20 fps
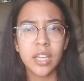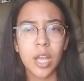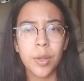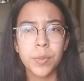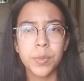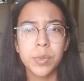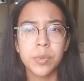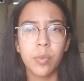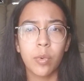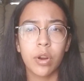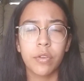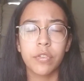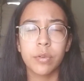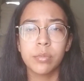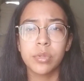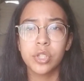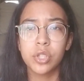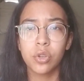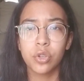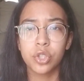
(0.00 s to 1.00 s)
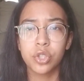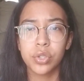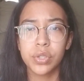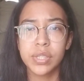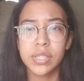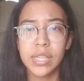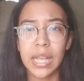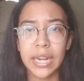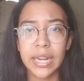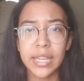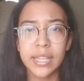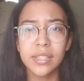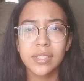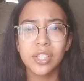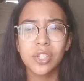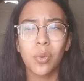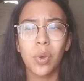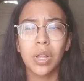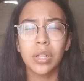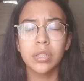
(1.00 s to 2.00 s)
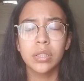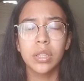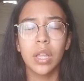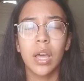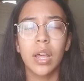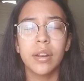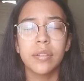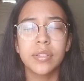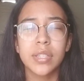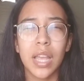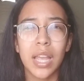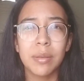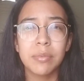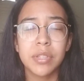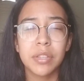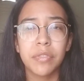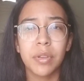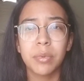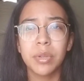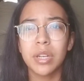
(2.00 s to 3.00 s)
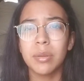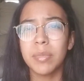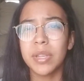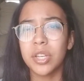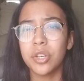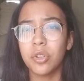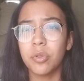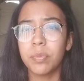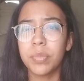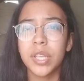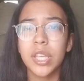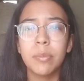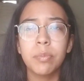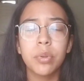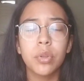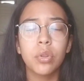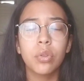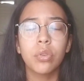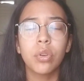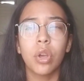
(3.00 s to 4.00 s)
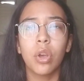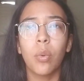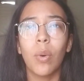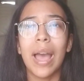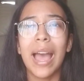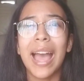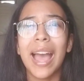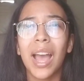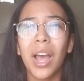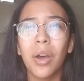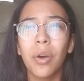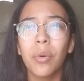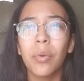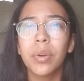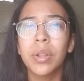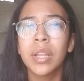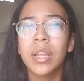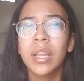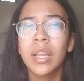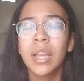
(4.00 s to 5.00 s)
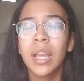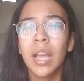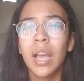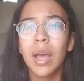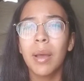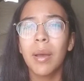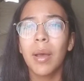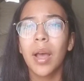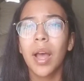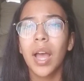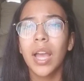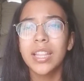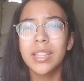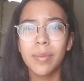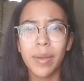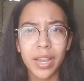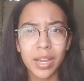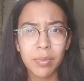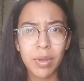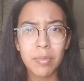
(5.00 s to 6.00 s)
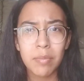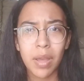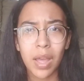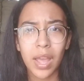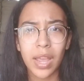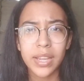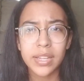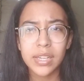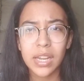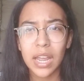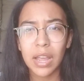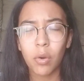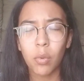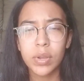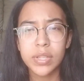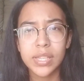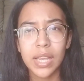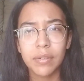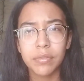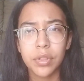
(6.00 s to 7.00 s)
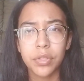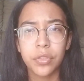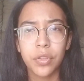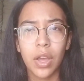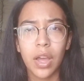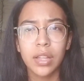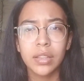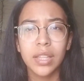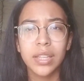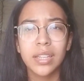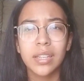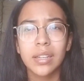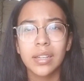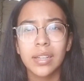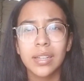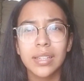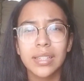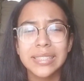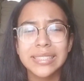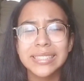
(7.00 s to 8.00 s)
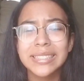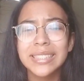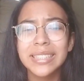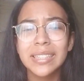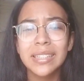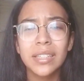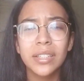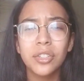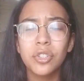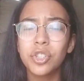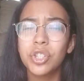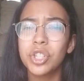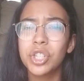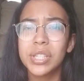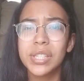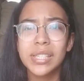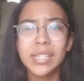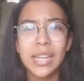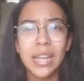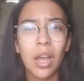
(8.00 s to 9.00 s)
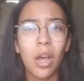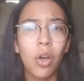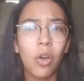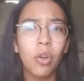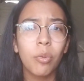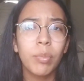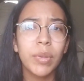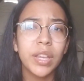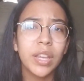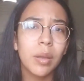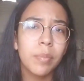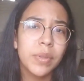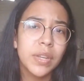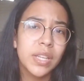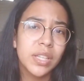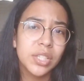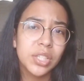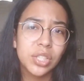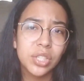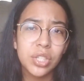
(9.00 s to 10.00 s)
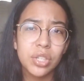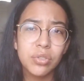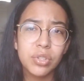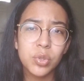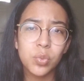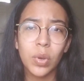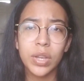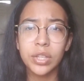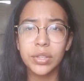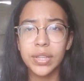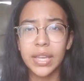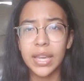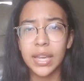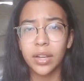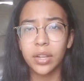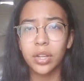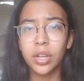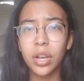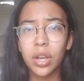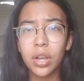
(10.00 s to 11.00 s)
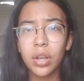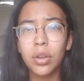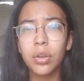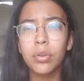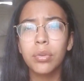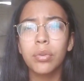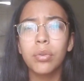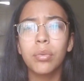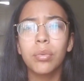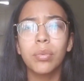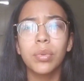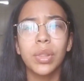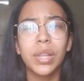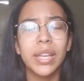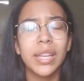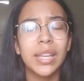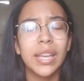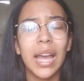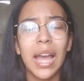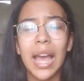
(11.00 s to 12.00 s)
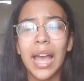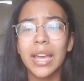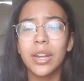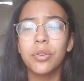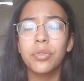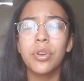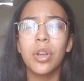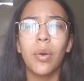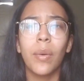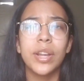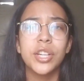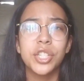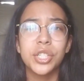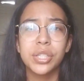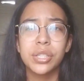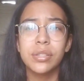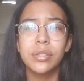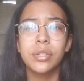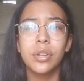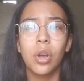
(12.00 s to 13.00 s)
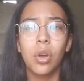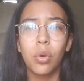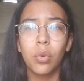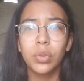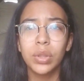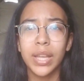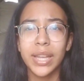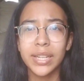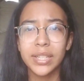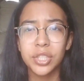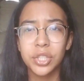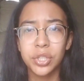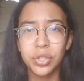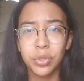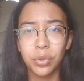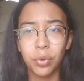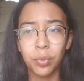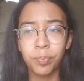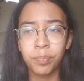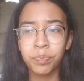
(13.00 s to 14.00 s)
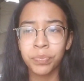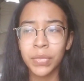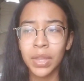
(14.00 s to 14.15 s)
comes more from social settings. So a lot of times if I'm gonna meet new people, go out, in the back of my mind, I always have the thought like, you should just stay home, make up an excuse why you can't go. Like, I don't know, I just don't like to